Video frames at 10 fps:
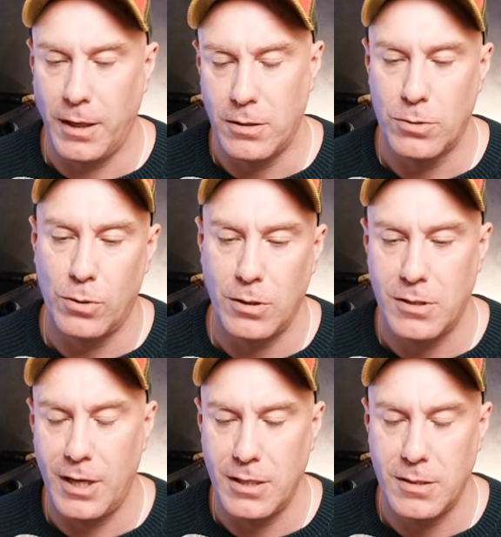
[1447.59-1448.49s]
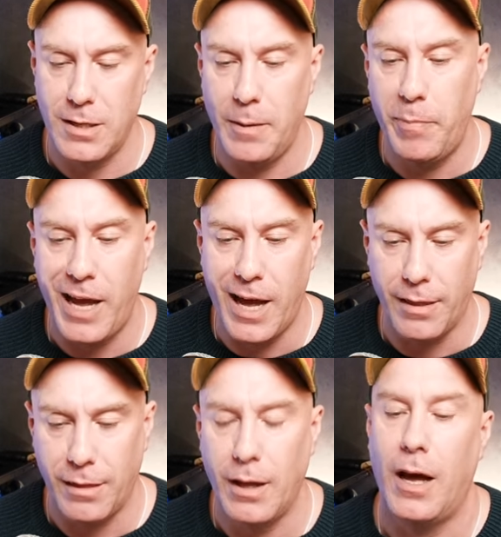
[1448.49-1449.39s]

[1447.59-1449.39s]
like source, test, and path.